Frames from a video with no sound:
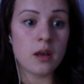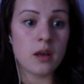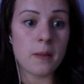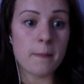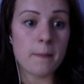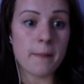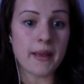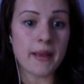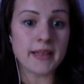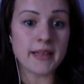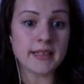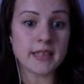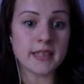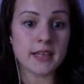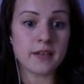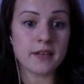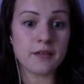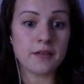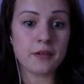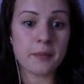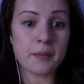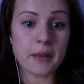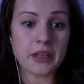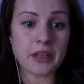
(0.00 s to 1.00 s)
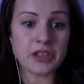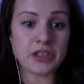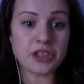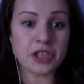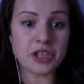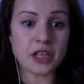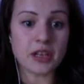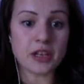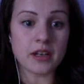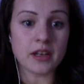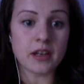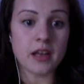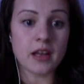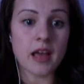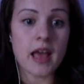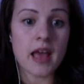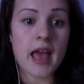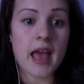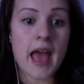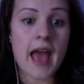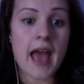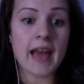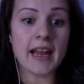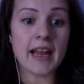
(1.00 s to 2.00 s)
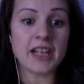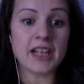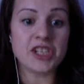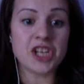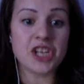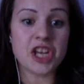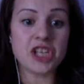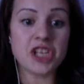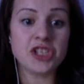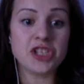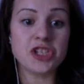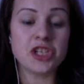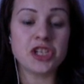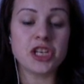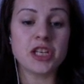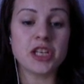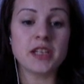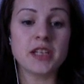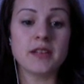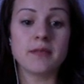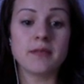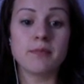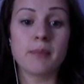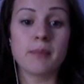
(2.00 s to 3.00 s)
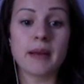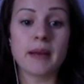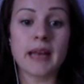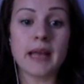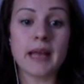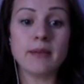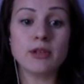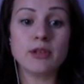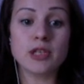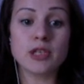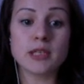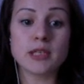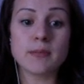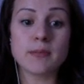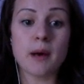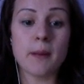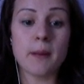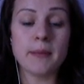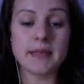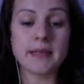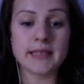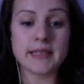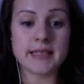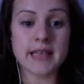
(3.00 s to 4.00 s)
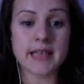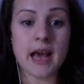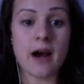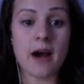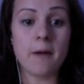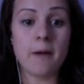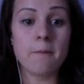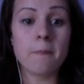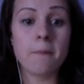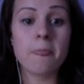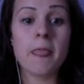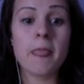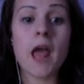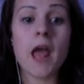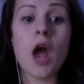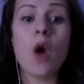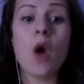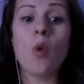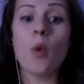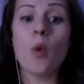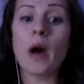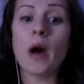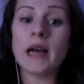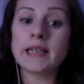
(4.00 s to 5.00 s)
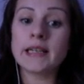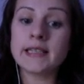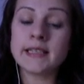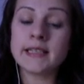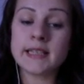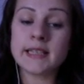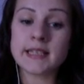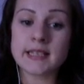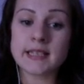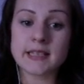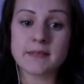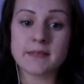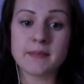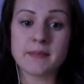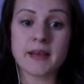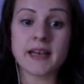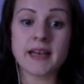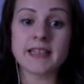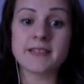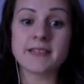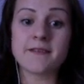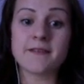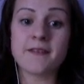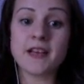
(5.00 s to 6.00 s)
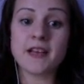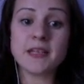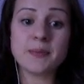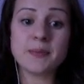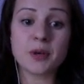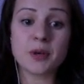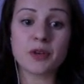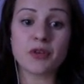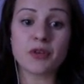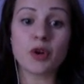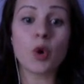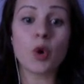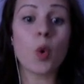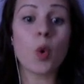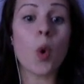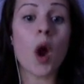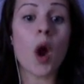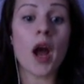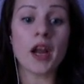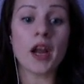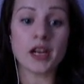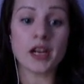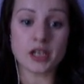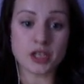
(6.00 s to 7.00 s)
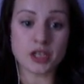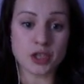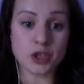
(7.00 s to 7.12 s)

basic information, and I changed it my name to small business gal. Why I did this is because Facebook requires